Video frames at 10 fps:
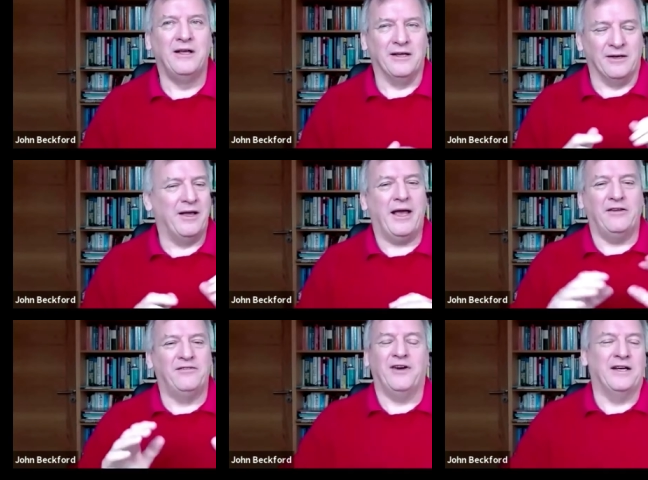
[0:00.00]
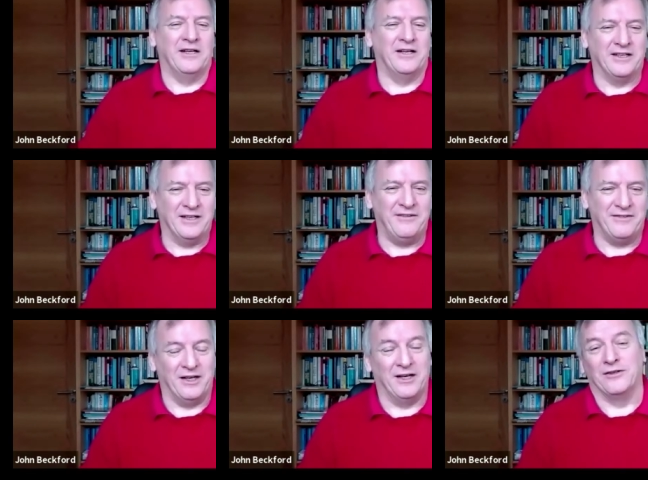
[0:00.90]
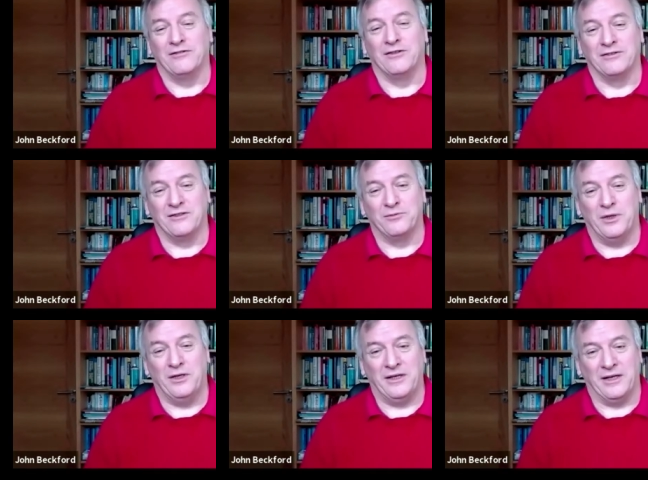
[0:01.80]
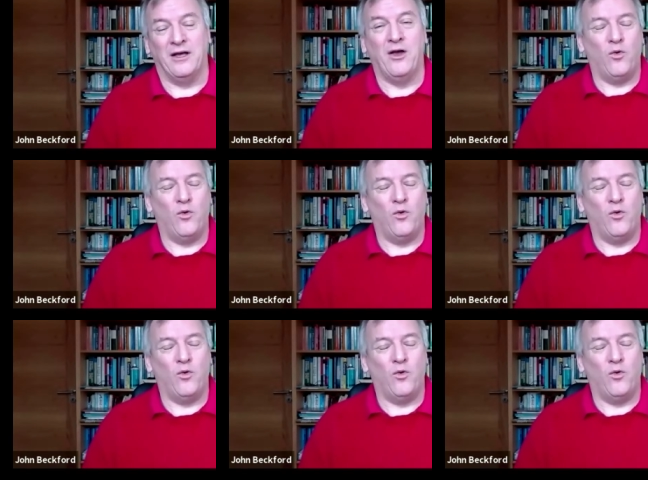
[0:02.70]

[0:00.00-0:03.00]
you is fine and you can leave it alone as long as it's working.